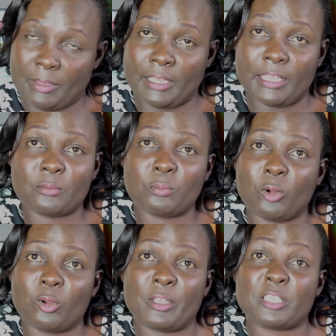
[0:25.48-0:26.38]
get
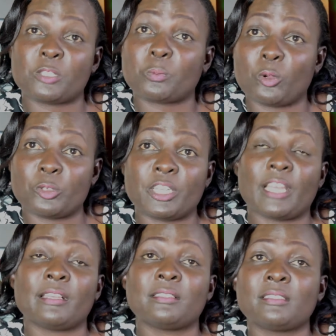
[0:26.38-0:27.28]
more
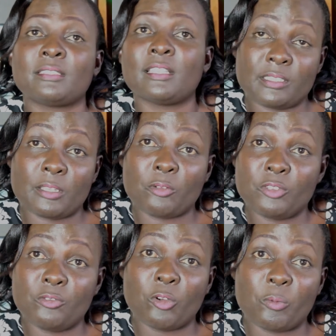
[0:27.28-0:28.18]
exposures,
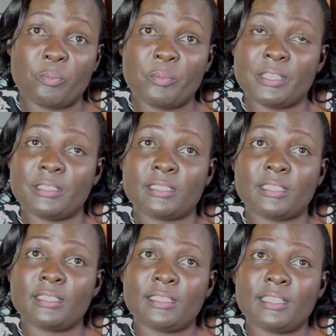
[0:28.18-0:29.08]
self-development,
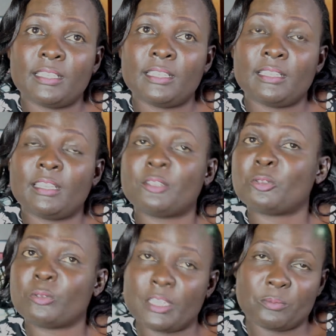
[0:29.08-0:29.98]
they
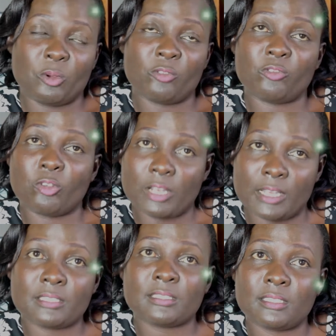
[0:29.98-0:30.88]
should get more
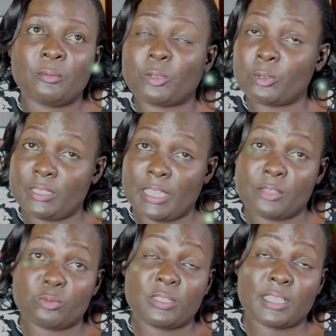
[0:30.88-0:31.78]
focused because
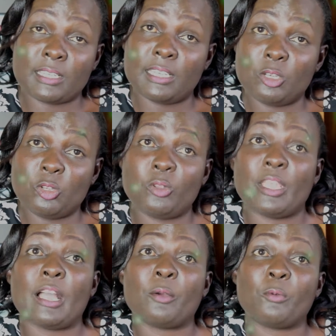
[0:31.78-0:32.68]
as we start the new
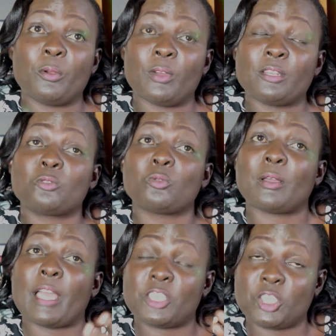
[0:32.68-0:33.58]
year, we want
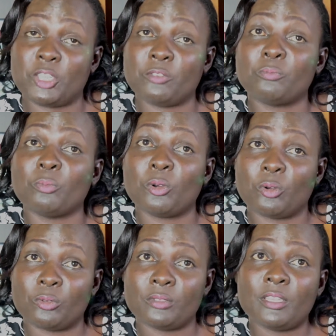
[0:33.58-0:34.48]
to achieve more.
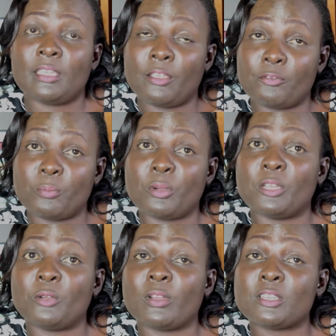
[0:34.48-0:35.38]

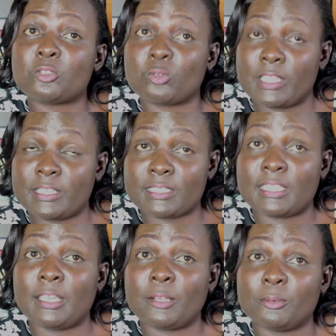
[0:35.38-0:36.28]
Everybody wants to
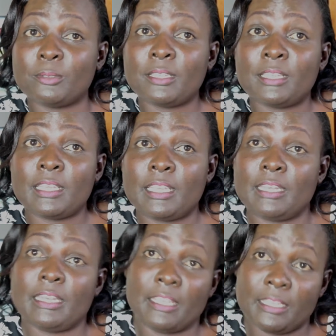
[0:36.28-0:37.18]
excel
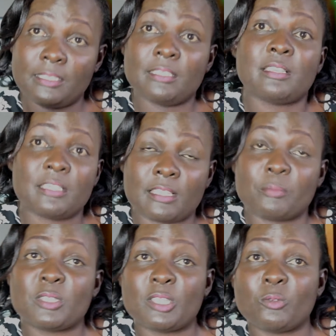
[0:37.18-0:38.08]
in the
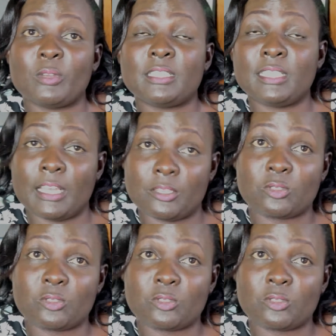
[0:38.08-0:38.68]
subsequent years.